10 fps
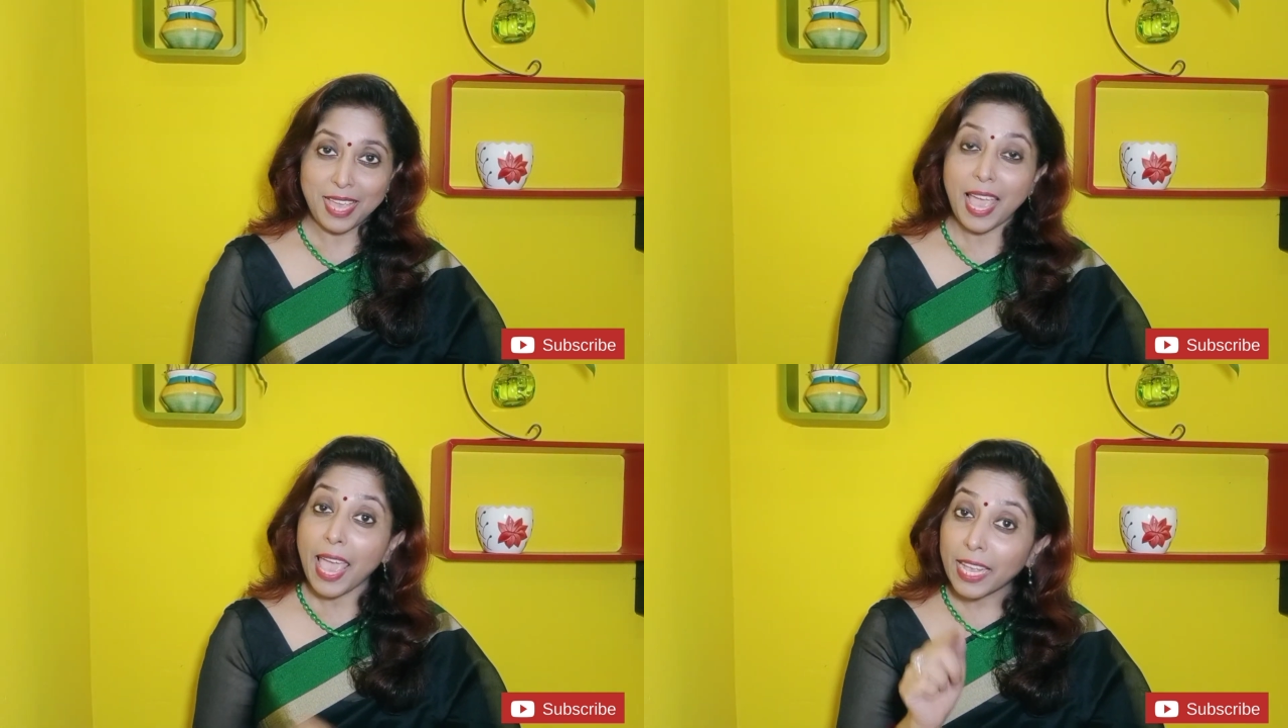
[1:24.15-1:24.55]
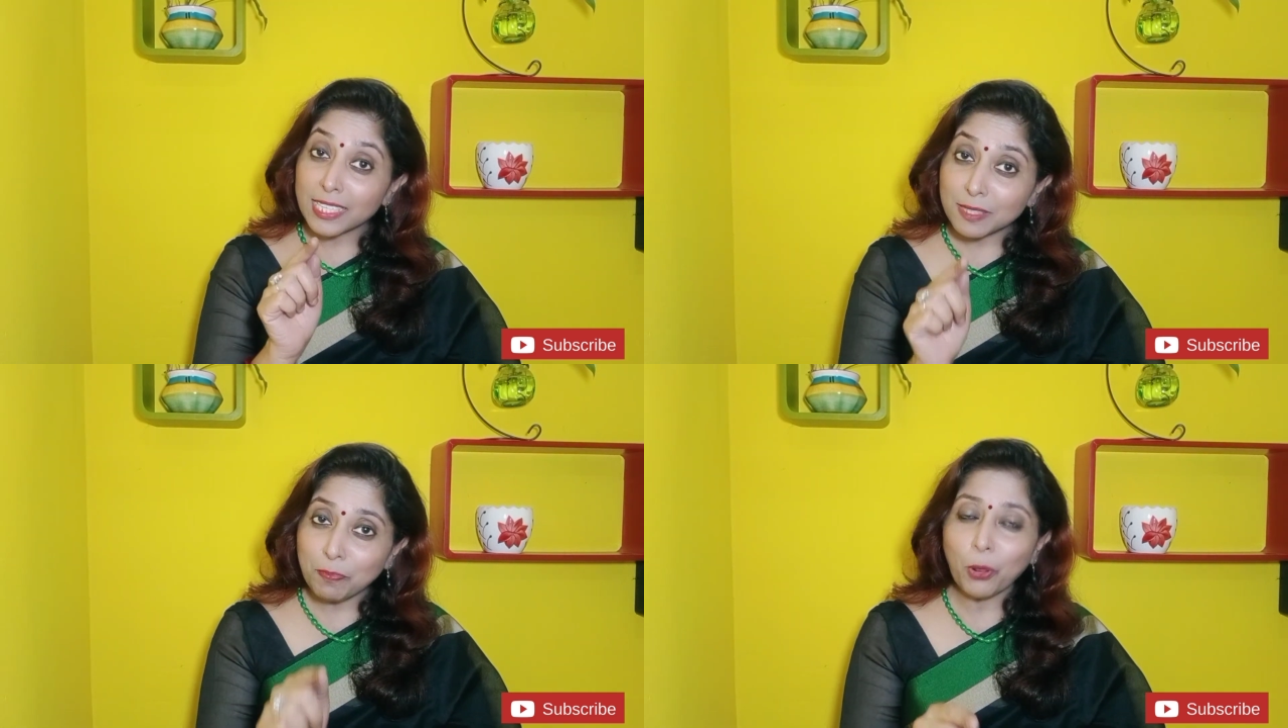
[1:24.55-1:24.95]

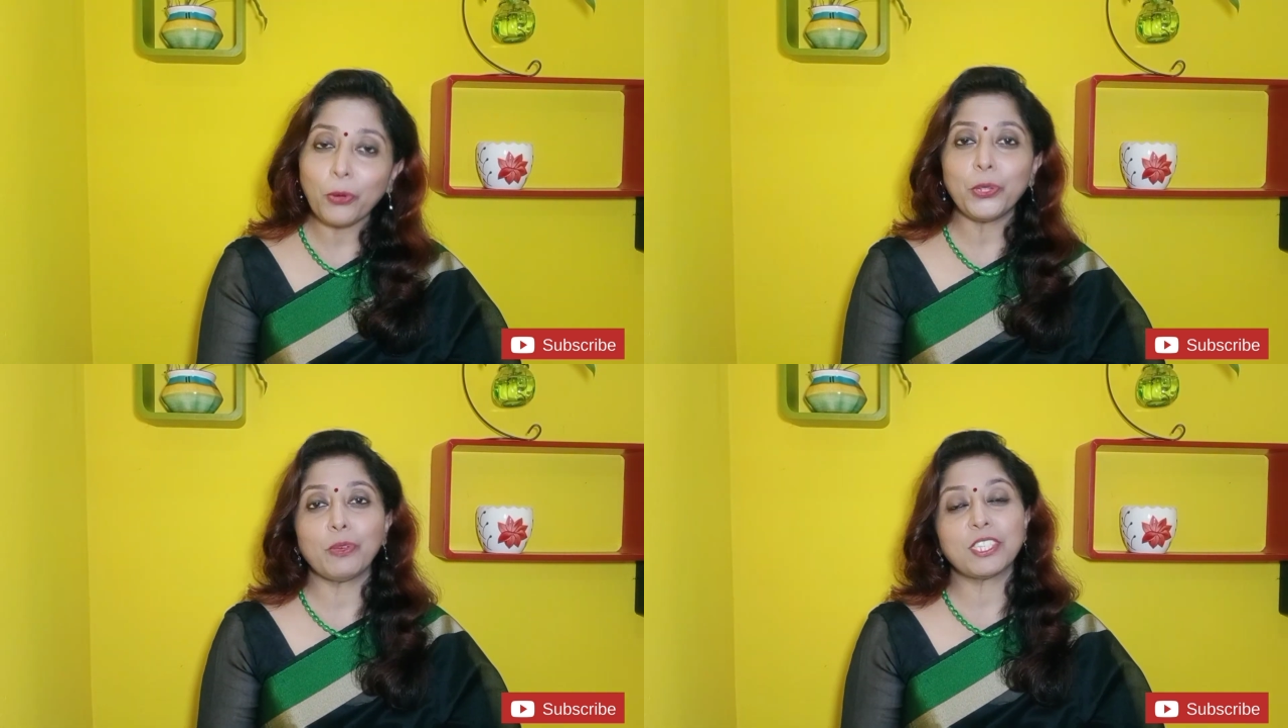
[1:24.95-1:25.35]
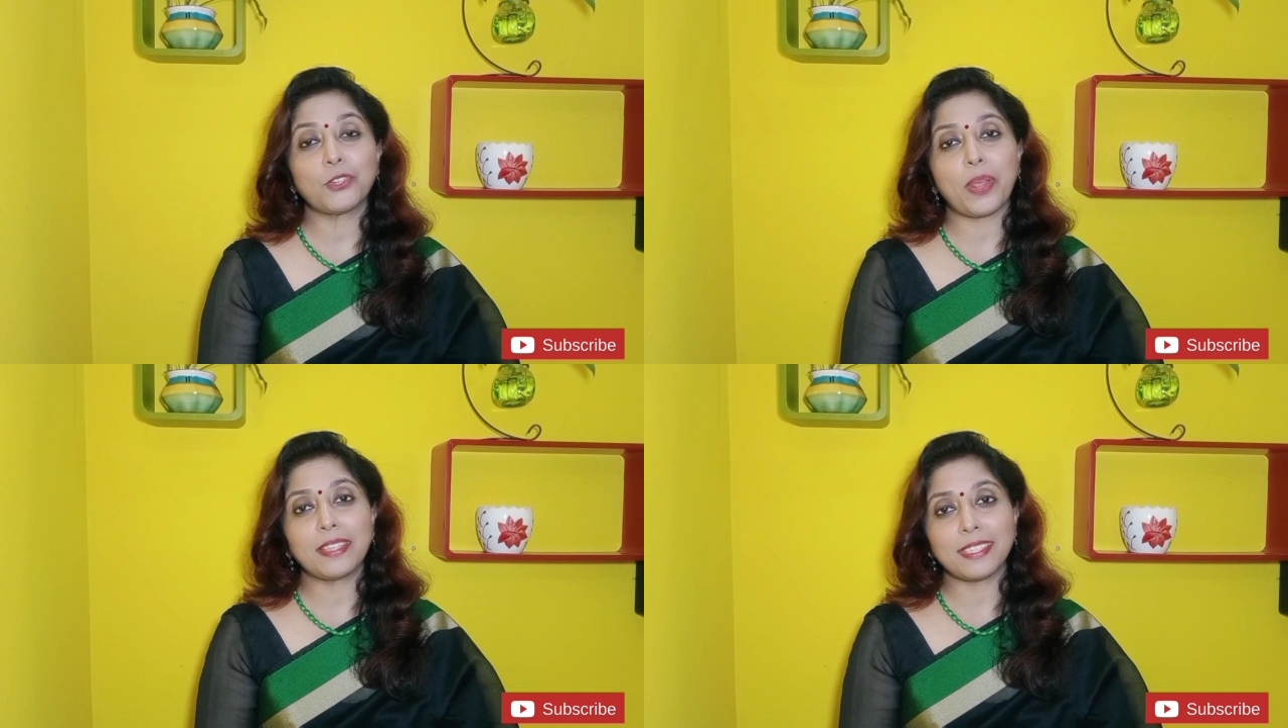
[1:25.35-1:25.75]
Explore your
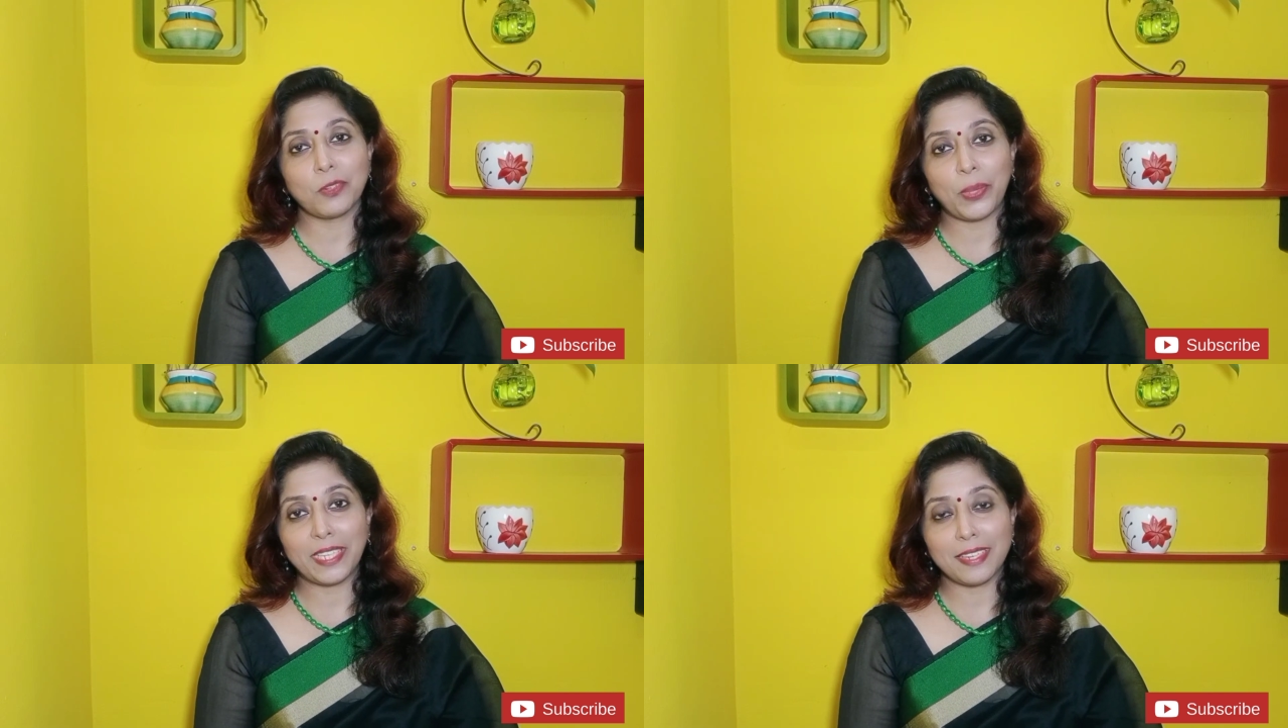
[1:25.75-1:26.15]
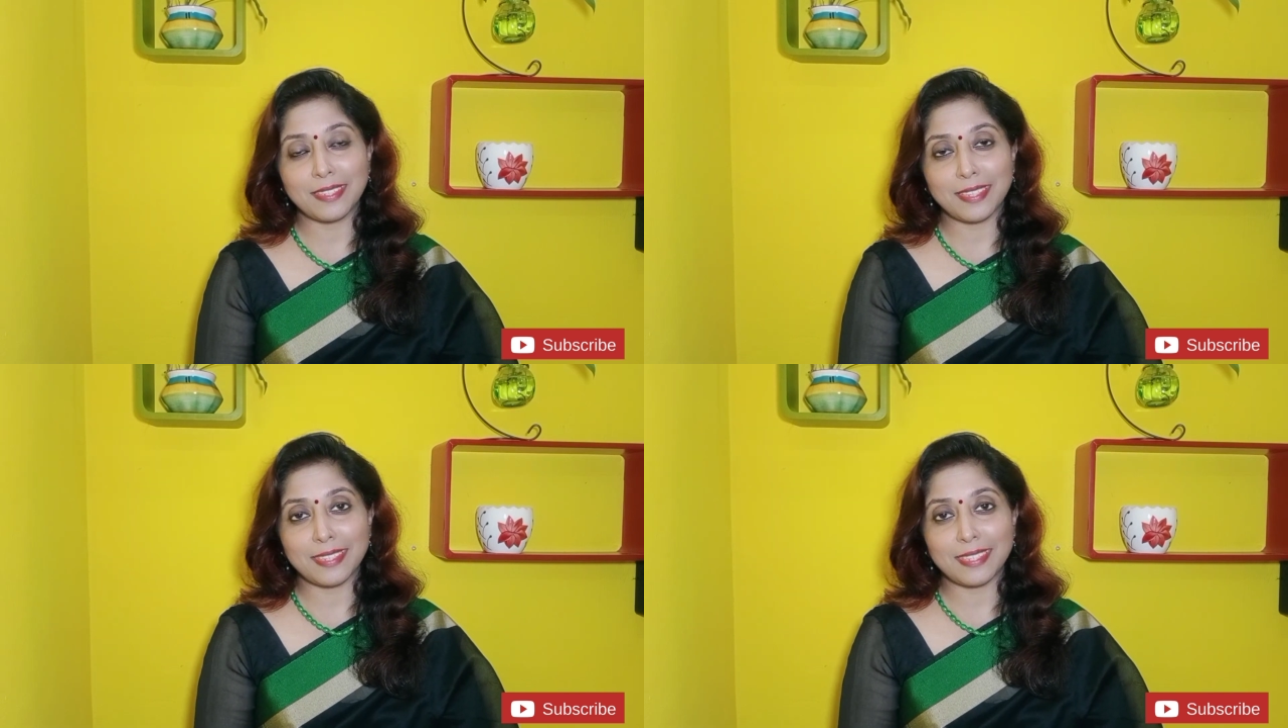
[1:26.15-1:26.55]
strengths and
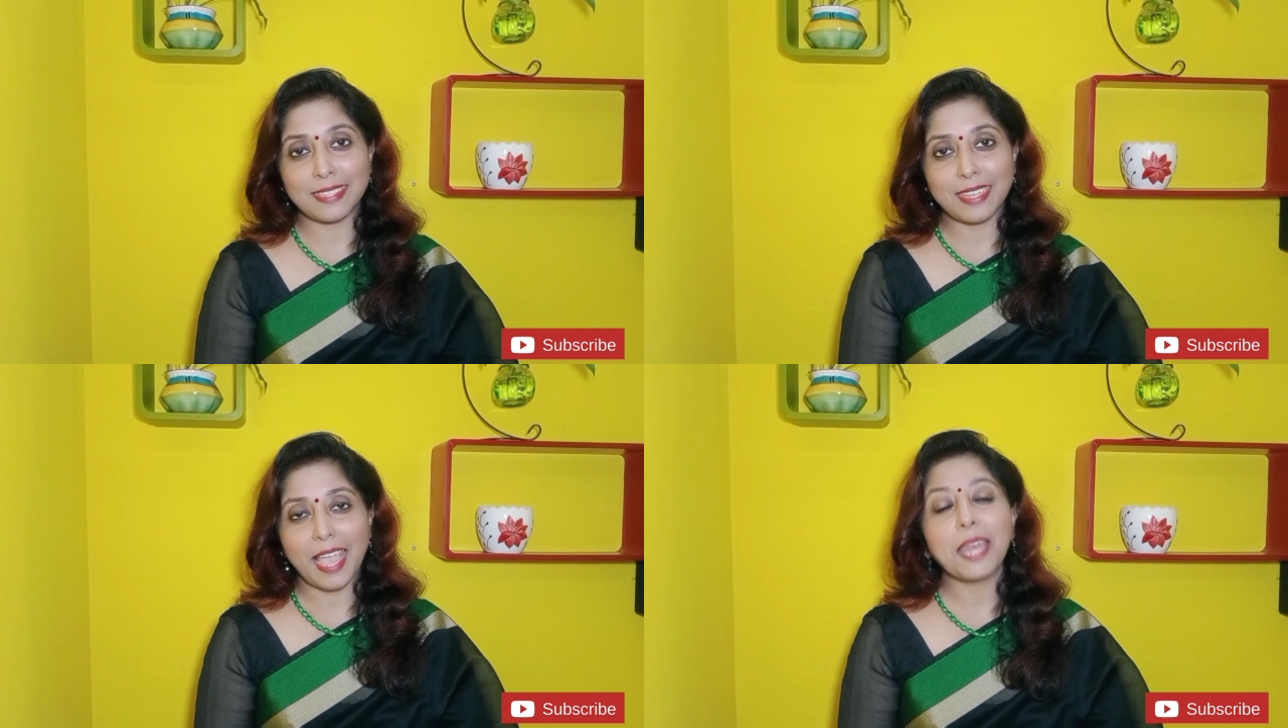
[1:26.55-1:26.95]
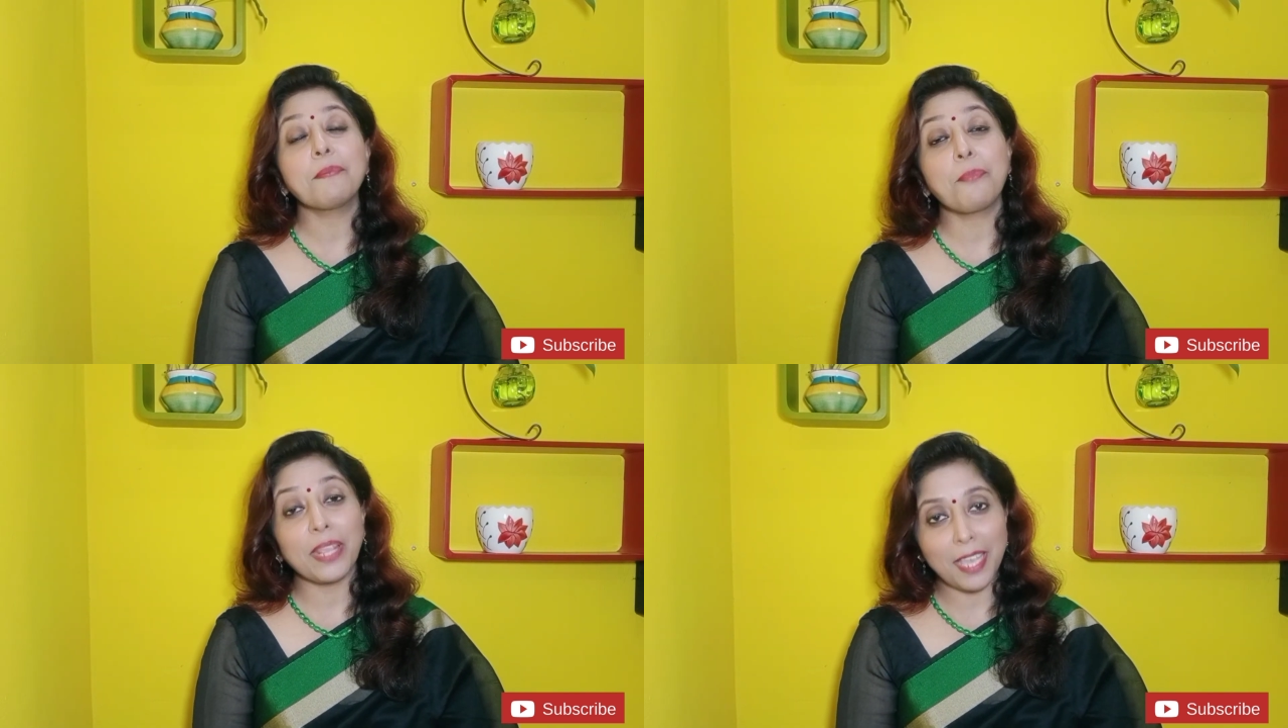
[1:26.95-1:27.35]
weaknesses and
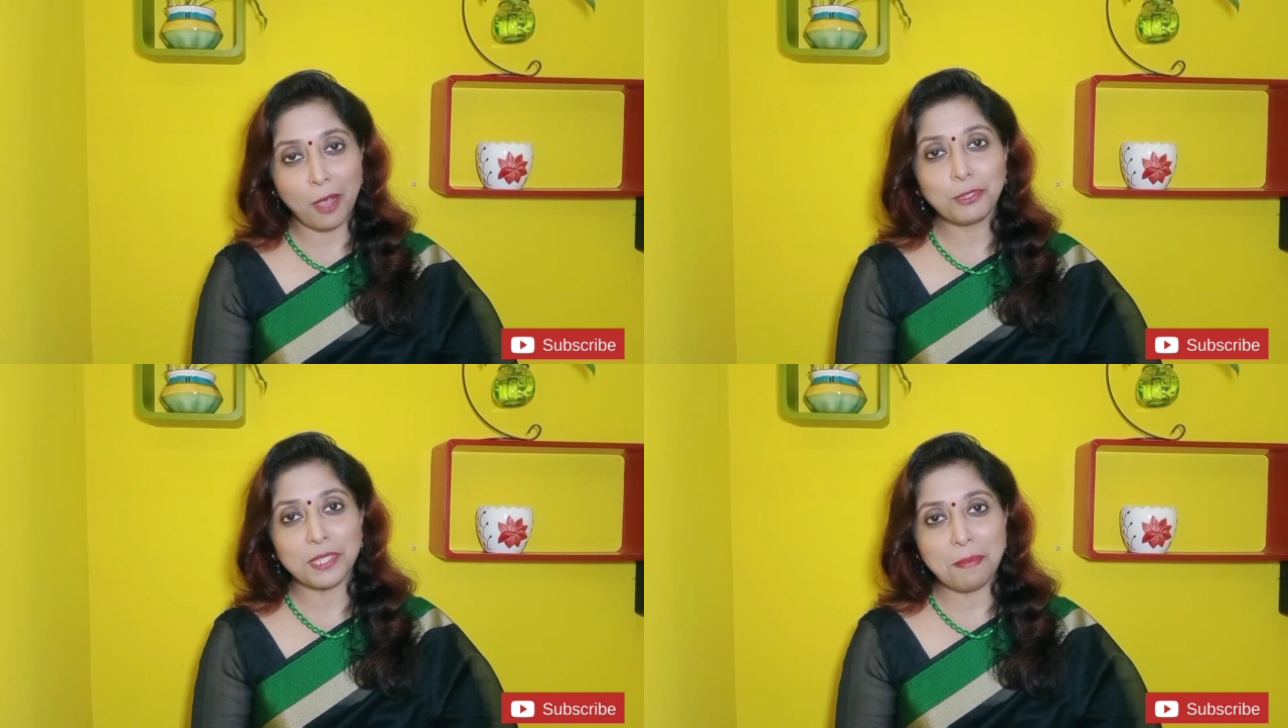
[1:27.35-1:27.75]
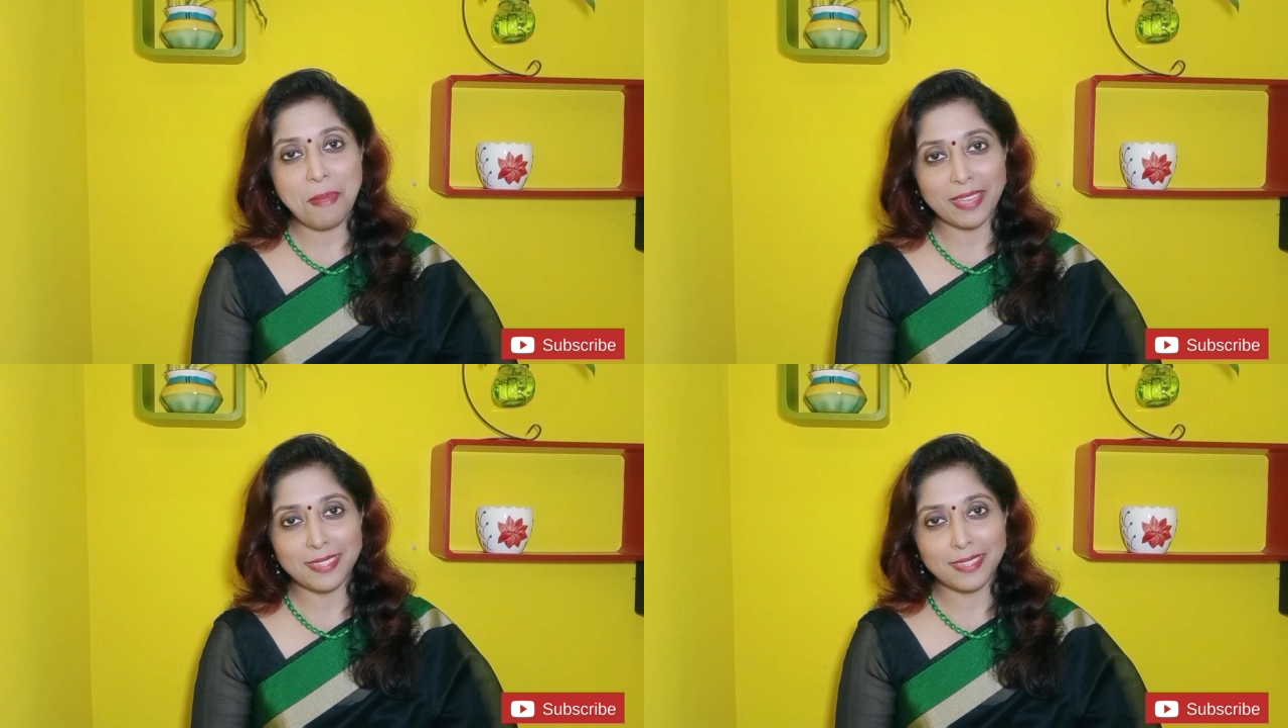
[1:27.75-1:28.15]
bring out the
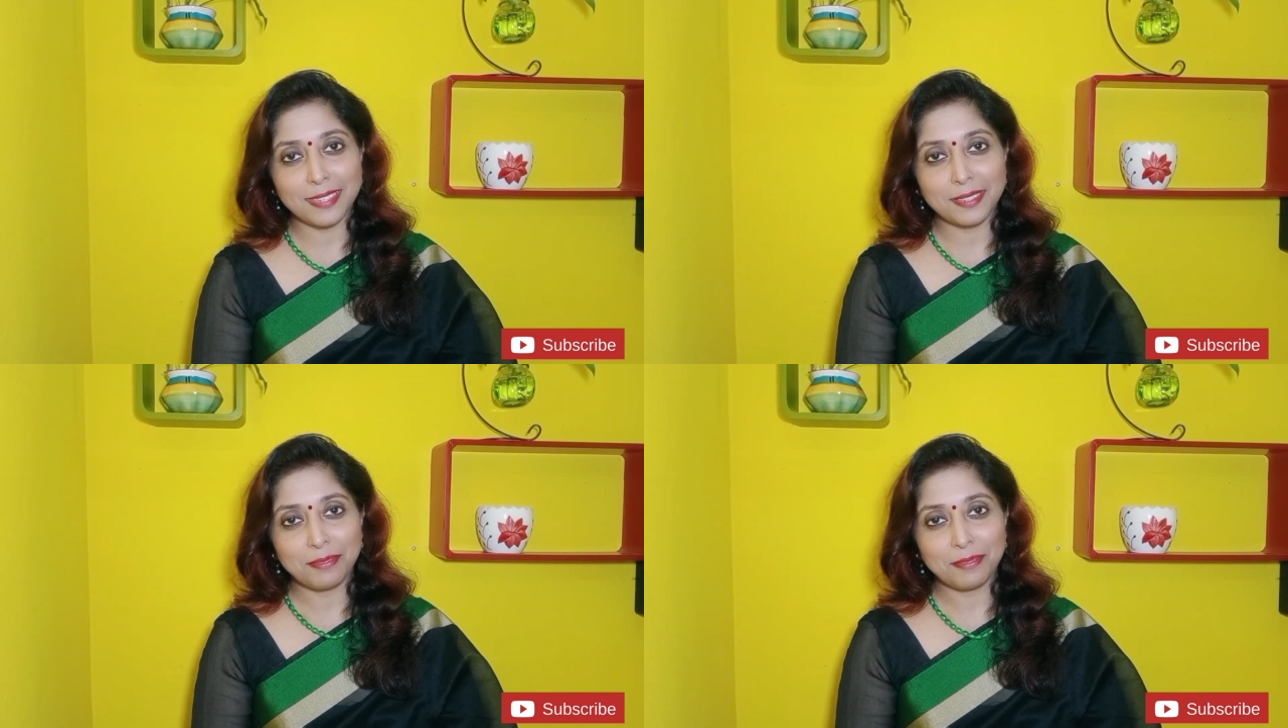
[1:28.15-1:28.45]
best.